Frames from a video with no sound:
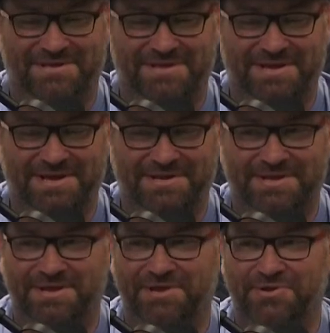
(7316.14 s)

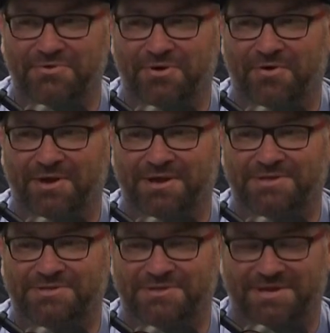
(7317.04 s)
He knew going
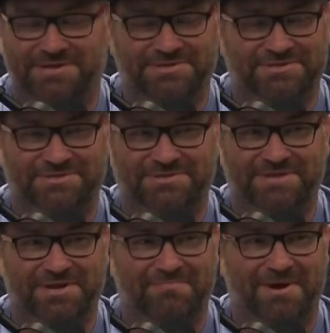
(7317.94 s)
in. He just
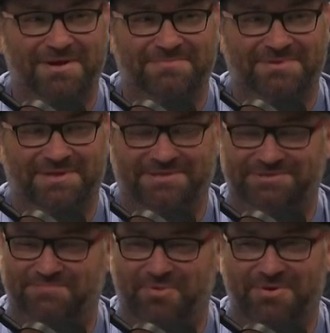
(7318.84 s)
did it by him.
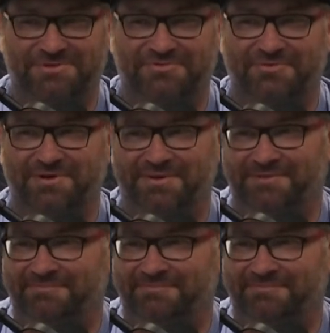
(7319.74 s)
That's Boris for you.